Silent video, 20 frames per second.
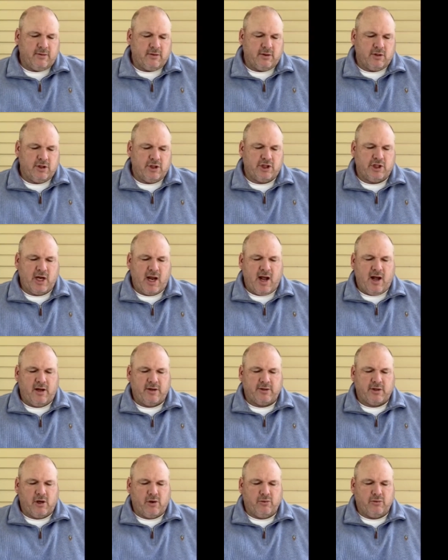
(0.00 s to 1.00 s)

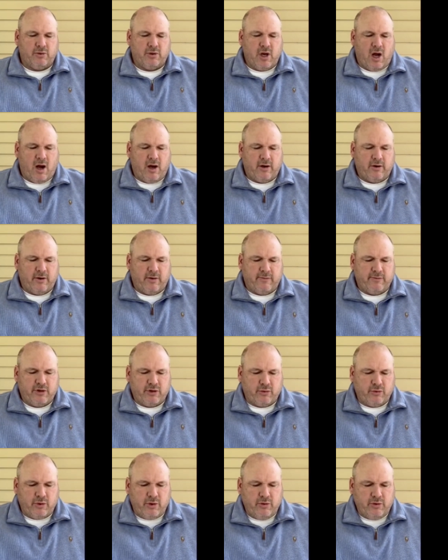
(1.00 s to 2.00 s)
Shout, O daughter of
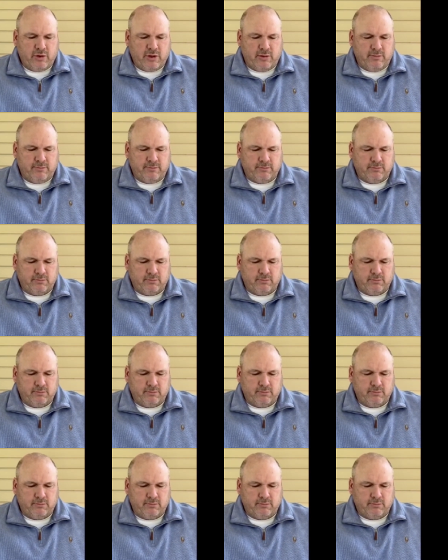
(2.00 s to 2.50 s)
Jerusalem.